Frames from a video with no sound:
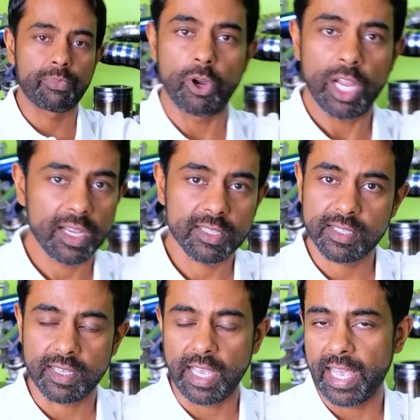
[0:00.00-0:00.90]

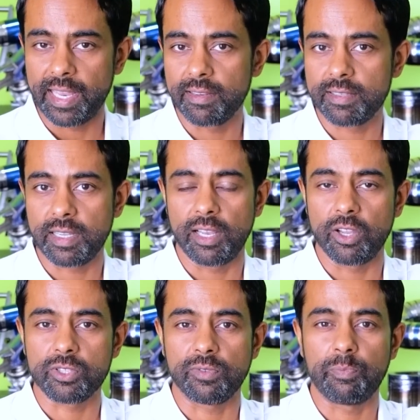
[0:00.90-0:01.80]
products and
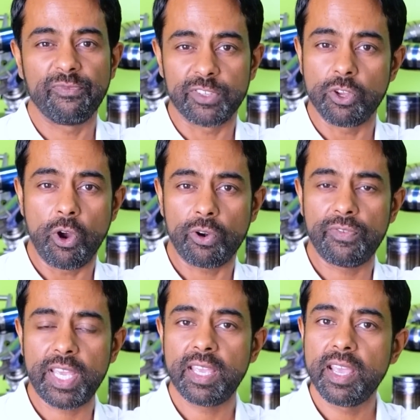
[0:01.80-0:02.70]
lots of
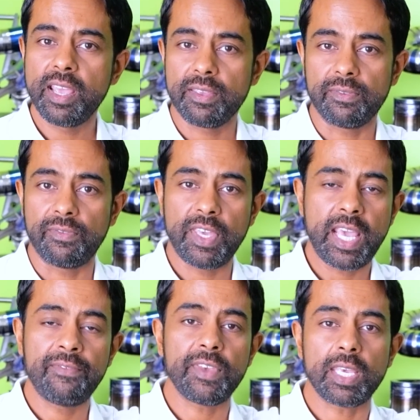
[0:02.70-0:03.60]
photography,
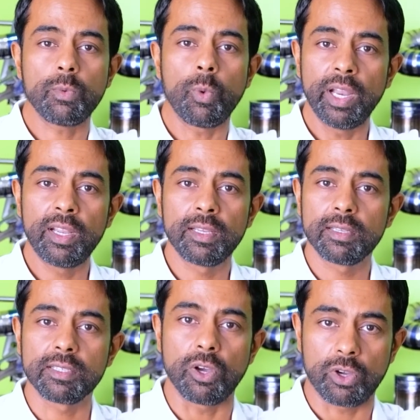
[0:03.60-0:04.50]

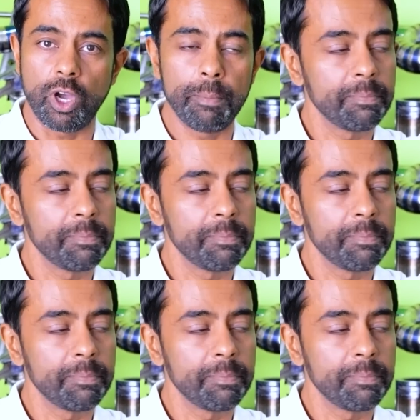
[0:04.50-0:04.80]
vfe1.com.